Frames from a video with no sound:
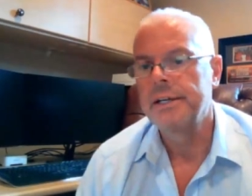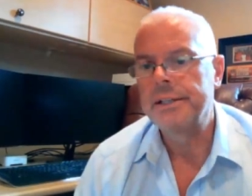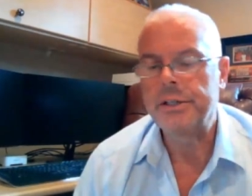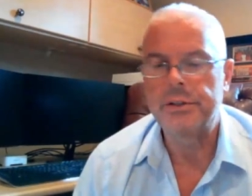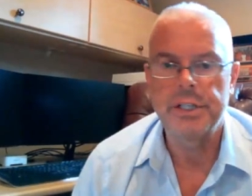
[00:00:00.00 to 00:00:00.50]

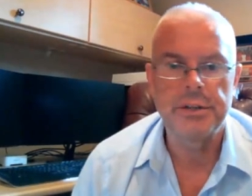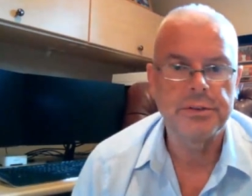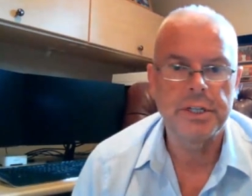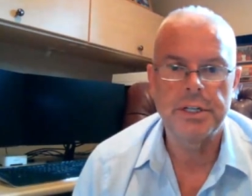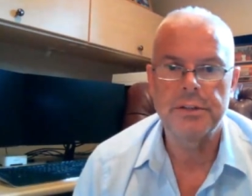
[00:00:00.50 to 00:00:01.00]
you know, the
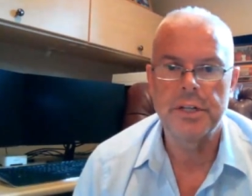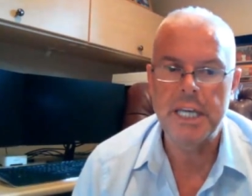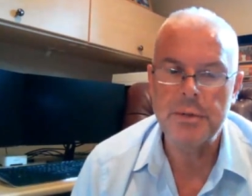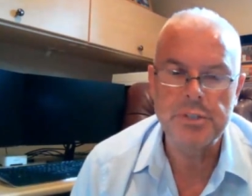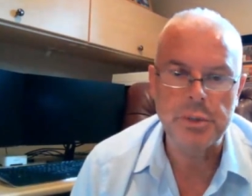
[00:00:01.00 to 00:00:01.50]
the, the
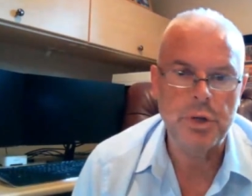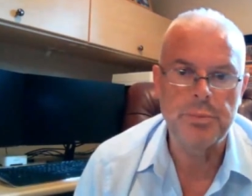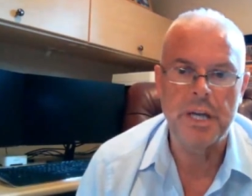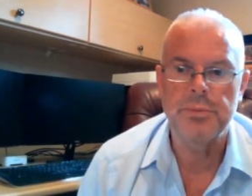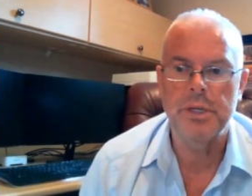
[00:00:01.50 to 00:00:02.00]
games that we
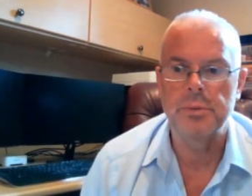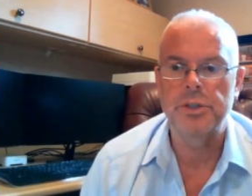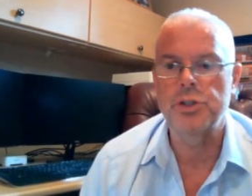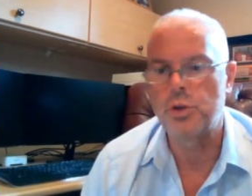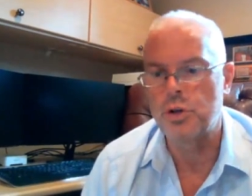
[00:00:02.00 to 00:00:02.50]
might be able to
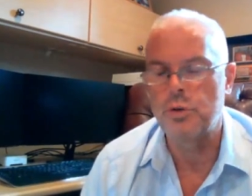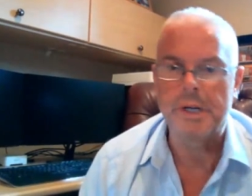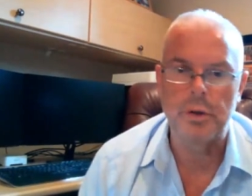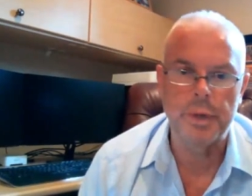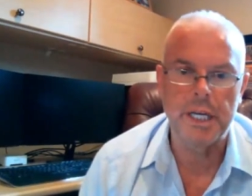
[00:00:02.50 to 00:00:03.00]
show home and
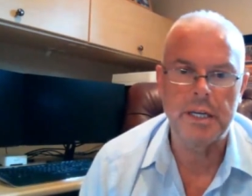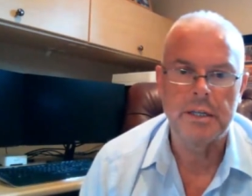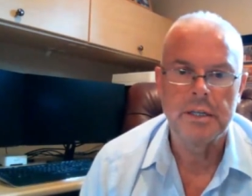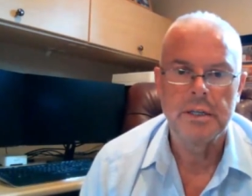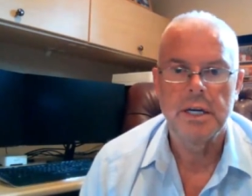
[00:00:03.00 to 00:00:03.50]
away,
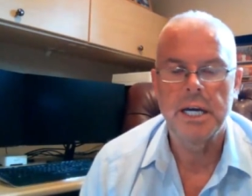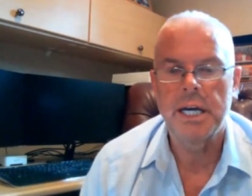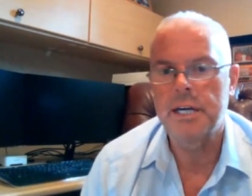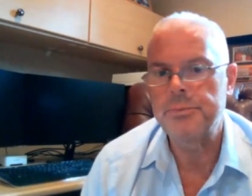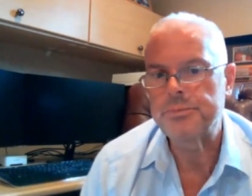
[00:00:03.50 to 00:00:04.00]

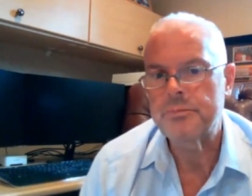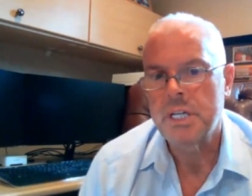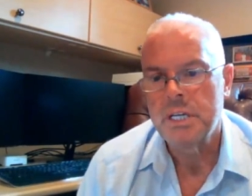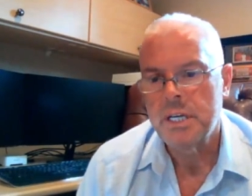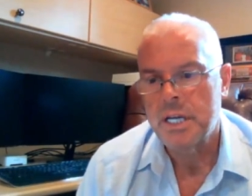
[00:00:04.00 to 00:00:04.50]
um,
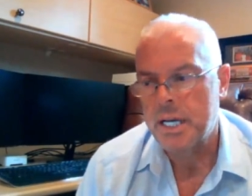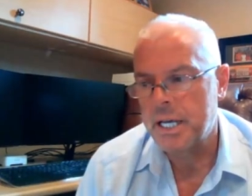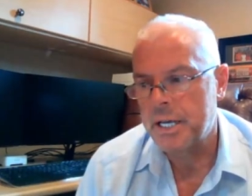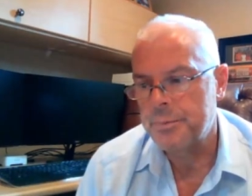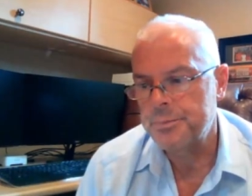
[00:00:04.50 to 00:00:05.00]

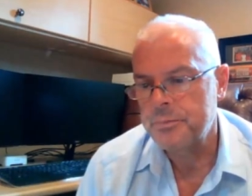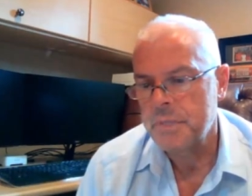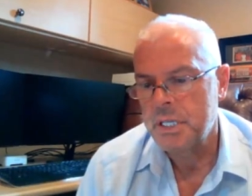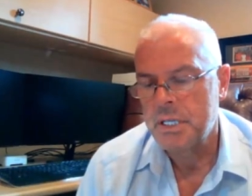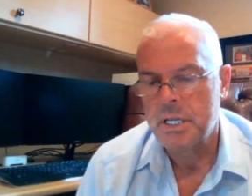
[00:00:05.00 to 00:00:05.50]
um,
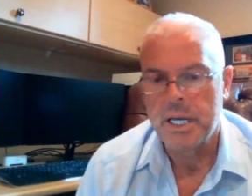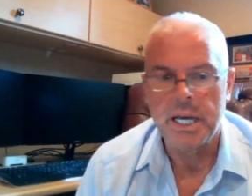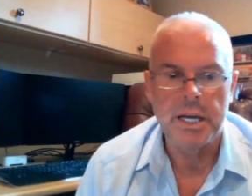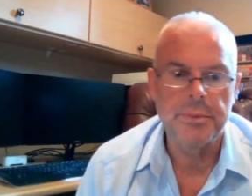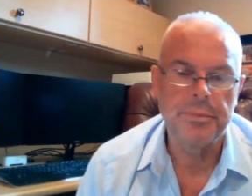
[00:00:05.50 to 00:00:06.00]

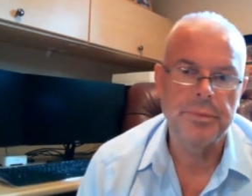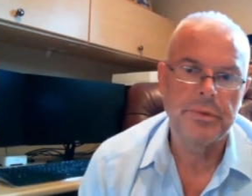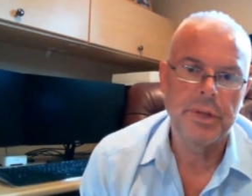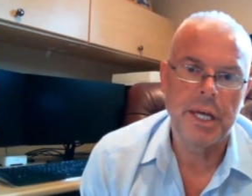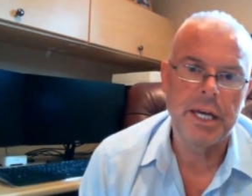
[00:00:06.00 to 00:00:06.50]
um,
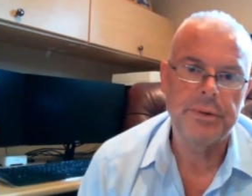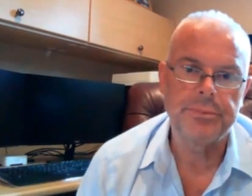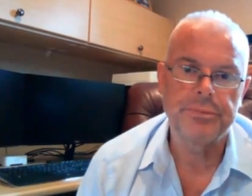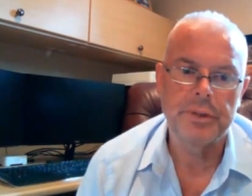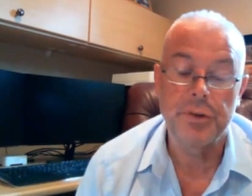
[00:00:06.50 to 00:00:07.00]
um
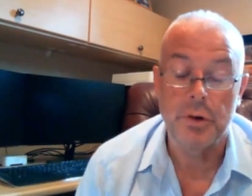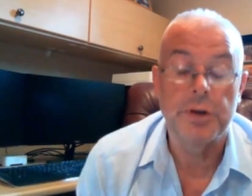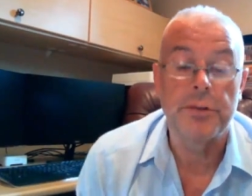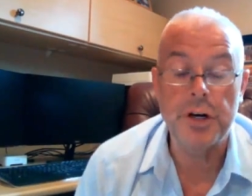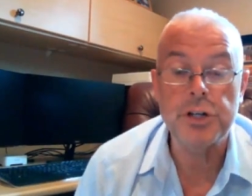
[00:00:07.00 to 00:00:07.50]
for, on
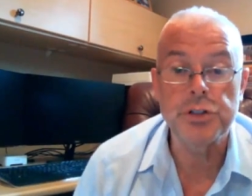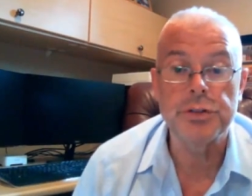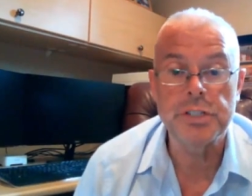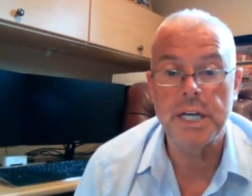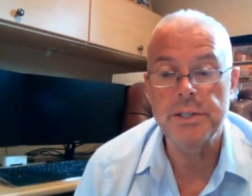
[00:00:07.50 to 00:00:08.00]
a virtual
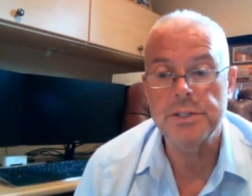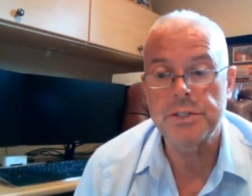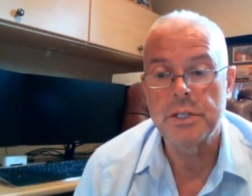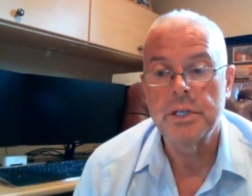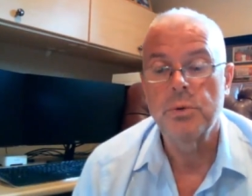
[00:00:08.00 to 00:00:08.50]
sense,
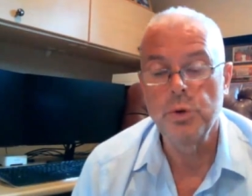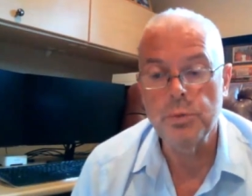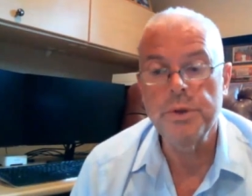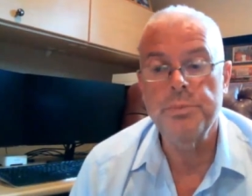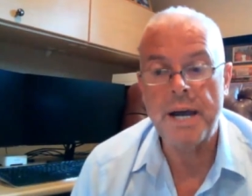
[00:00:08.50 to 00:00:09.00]
we'll
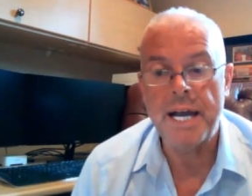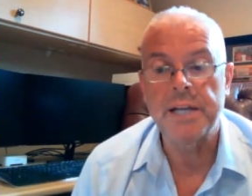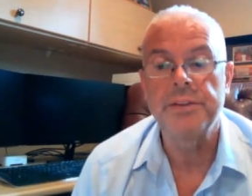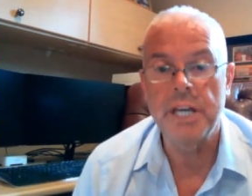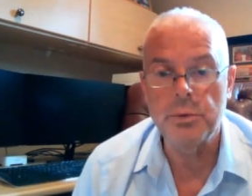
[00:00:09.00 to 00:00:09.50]
be back,
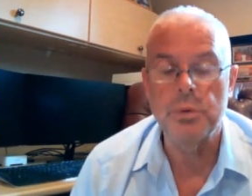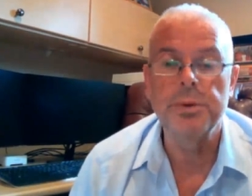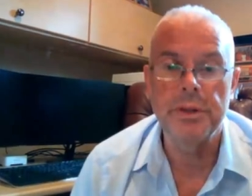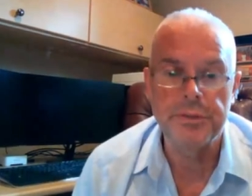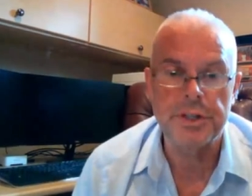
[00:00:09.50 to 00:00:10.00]
and they will be
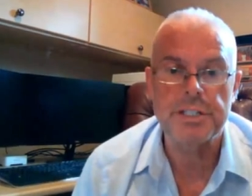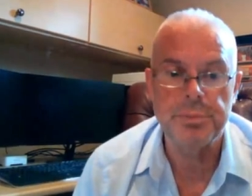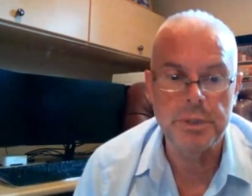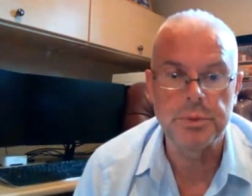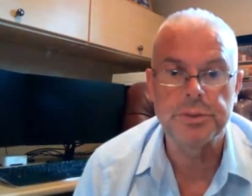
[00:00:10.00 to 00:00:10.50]
the first
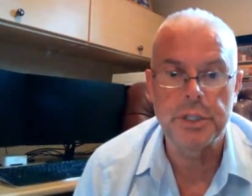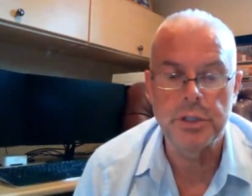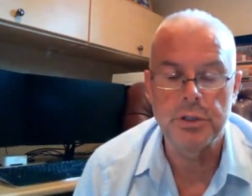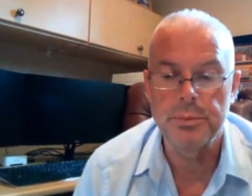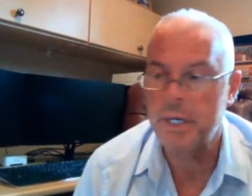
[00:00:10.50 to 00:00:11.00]
people to
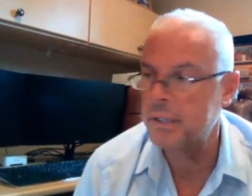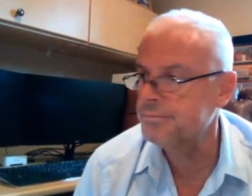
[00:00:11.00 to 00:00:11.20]
know. But